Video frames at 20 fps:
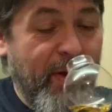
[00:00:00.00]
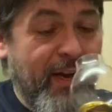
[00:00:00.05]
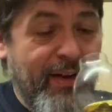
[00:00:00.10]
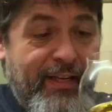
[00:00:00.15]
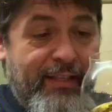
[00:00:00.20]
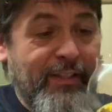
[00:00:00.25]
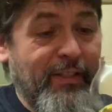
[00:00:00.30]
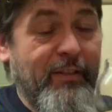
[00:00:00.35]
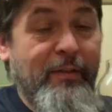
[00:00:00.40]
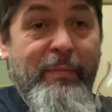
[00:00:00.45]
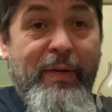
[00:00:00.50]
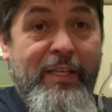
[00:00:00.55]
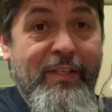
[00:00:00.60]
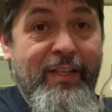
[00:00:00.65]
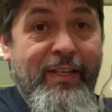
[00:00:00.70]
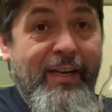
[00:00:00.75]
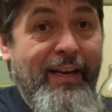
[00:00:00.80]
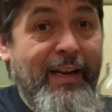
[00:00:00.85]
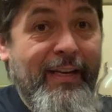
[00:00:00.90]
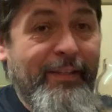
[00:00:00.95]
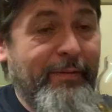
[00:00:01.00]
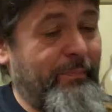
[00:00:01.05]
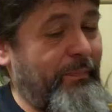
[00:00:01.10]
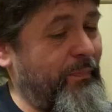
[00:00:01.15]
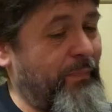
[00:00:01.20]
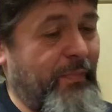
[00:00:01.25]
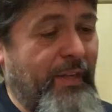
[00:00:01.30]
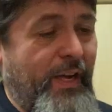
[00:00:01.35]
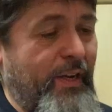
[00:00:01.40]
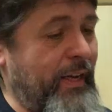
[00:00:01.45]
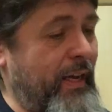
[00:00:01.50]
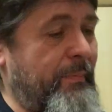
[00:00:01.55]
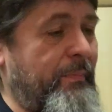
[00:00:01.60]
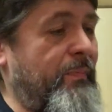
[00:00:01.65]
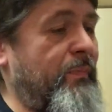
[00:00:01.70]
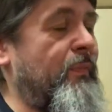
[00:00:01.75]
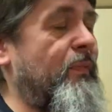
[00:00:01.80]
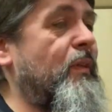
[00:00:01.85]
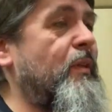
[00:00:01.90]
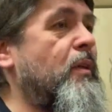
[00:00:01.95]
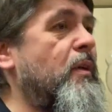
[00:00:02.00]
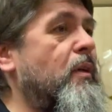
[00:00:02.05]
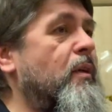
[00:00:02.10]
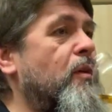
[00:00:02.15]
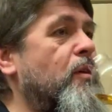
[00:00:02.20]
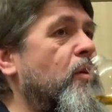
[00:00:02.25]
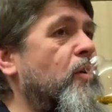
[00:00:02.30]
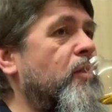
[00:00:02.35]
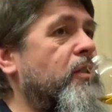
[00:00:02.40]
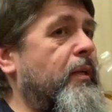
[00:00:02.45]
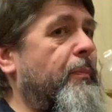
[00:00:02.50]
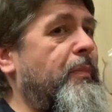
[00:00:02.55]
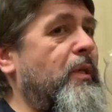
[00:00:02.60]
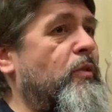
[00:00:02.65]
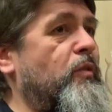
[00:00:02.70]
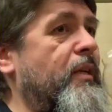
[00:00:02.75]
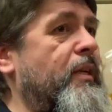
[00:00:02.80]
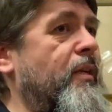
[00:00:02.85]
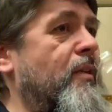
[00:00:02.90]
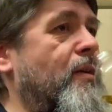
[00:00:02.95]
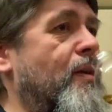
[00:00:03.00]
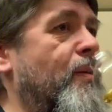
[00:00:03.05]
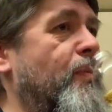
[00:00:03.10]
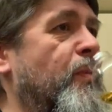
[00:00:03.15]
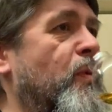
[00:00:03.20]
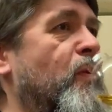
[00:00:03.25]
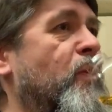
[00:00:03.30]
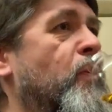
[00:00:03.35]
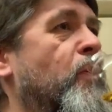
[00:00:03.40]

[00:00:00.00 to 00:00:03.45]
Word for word: but it's an amazing glass. Okay. Sippy drinking time.